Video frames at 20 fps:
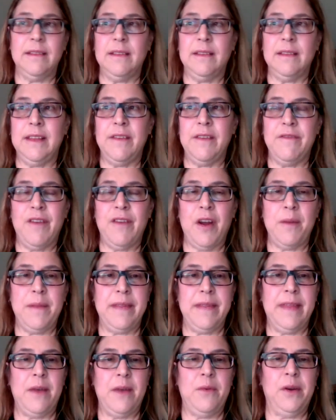the
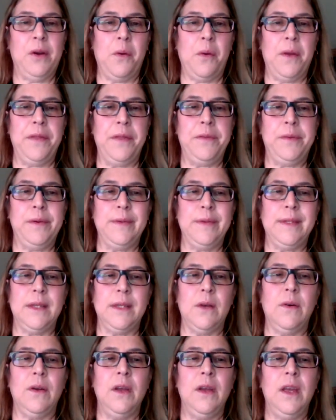environment that we're going through.
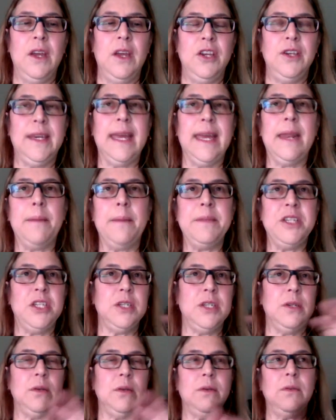So you get up
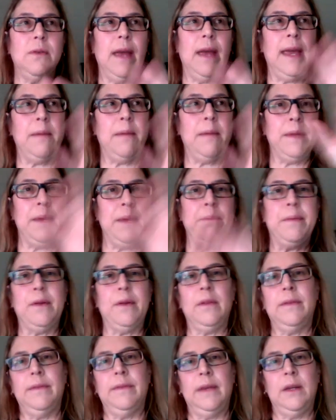to 8
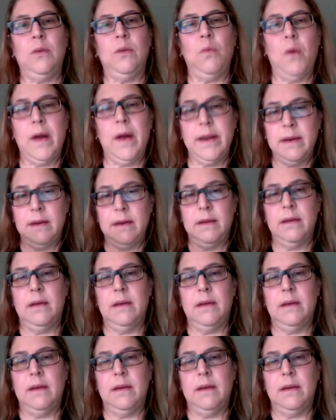people in one.